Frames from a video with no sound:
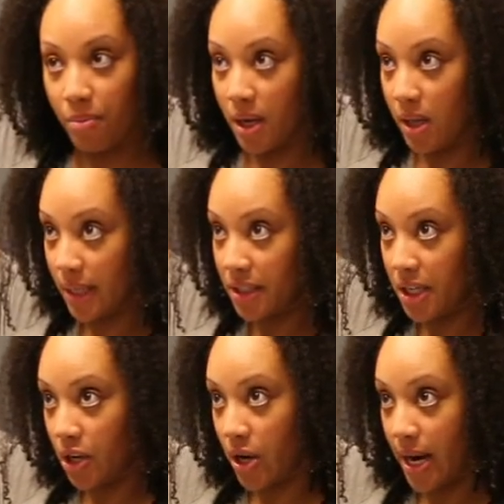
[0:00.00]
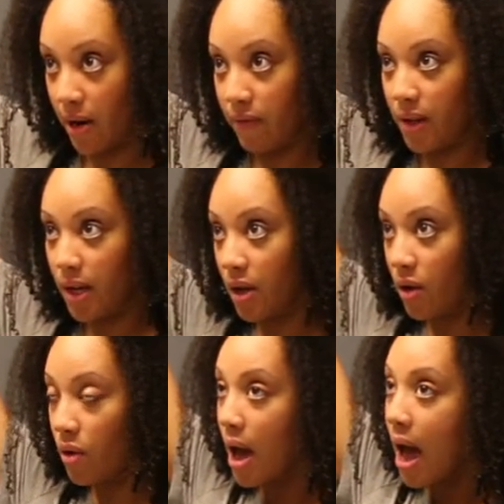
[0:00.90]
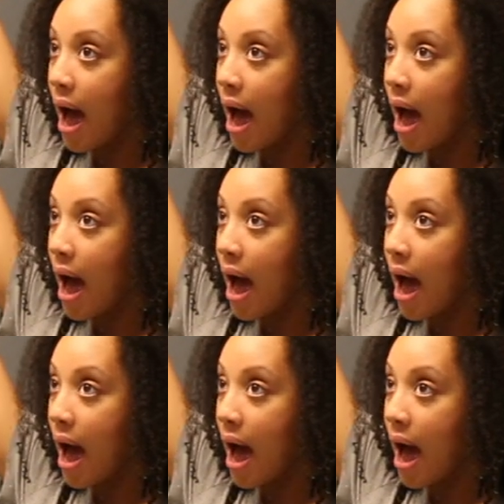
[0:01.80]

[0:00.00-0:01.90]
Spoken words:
from neglecting your hair video,